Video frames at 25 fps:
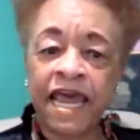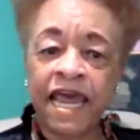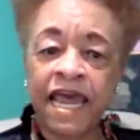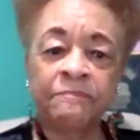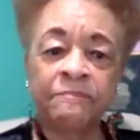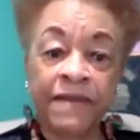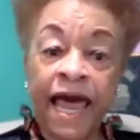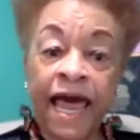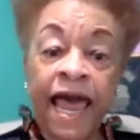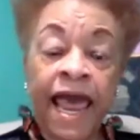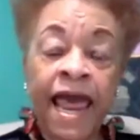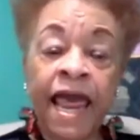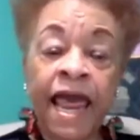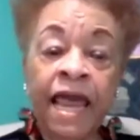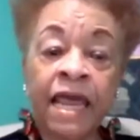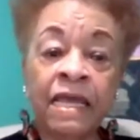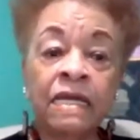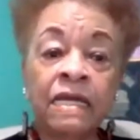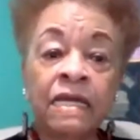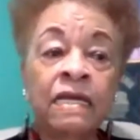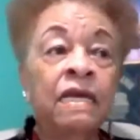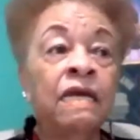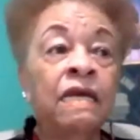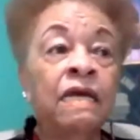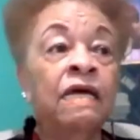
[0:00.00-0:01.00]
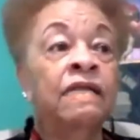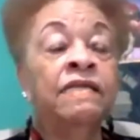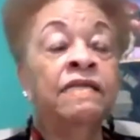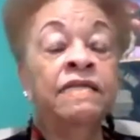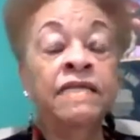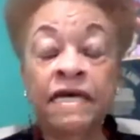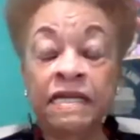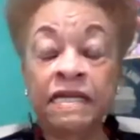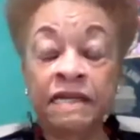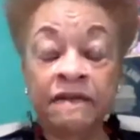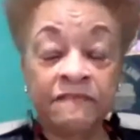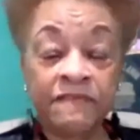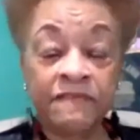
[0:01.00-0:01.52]
black,
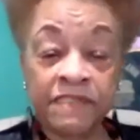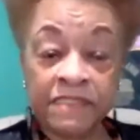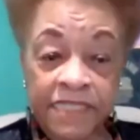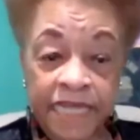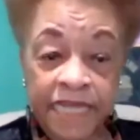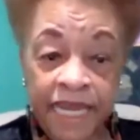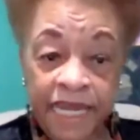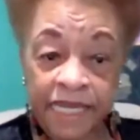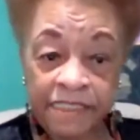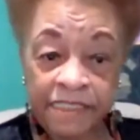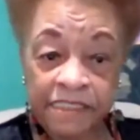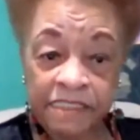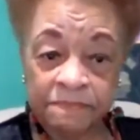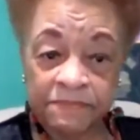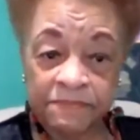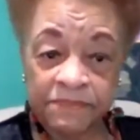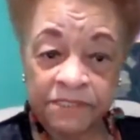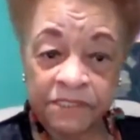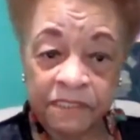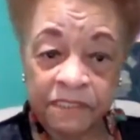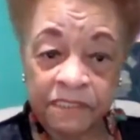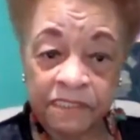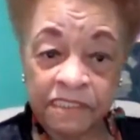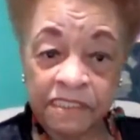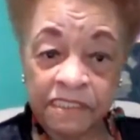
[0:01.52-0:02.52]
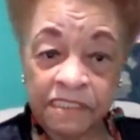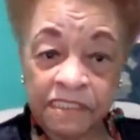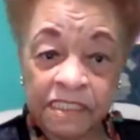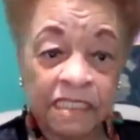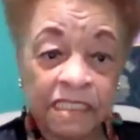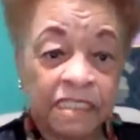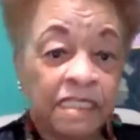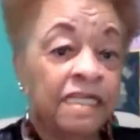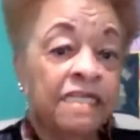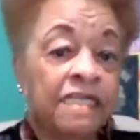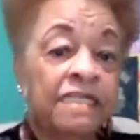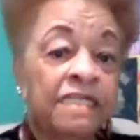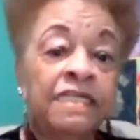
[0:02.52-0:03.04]
none of the textbooks,
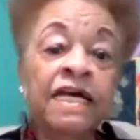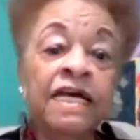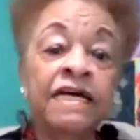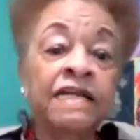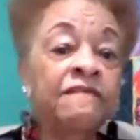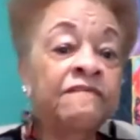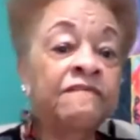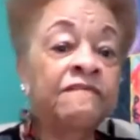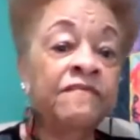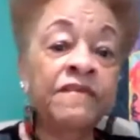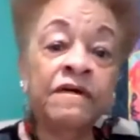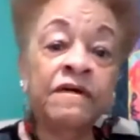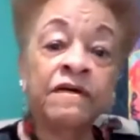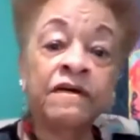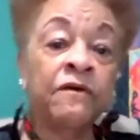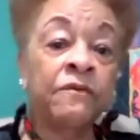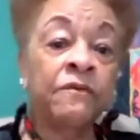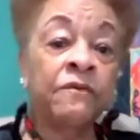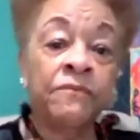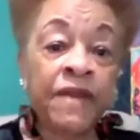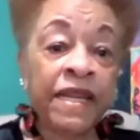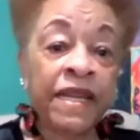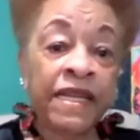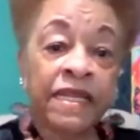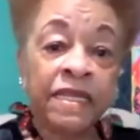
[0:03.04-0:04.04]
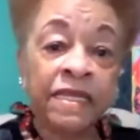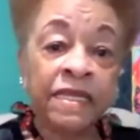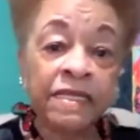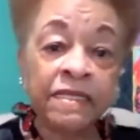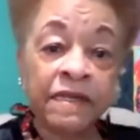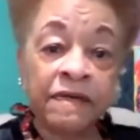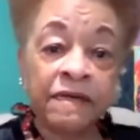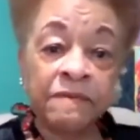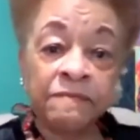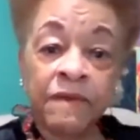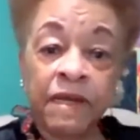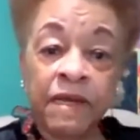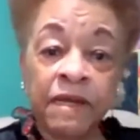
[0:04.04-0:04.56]
none of the
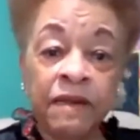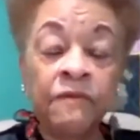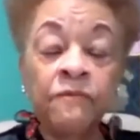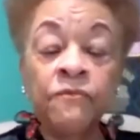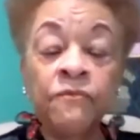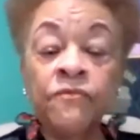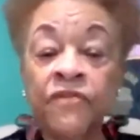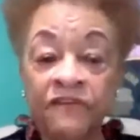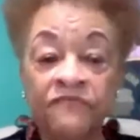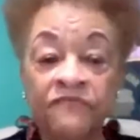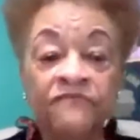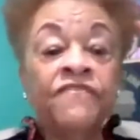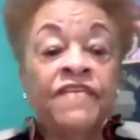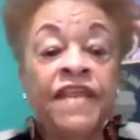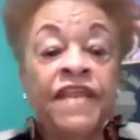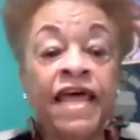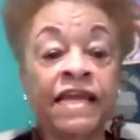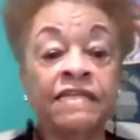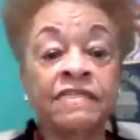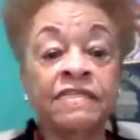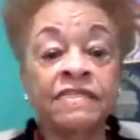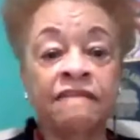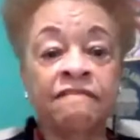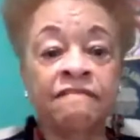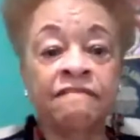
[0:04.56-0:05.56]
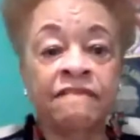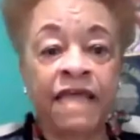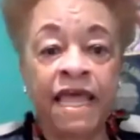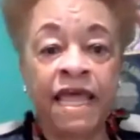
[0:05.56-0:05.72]
curriculum reflected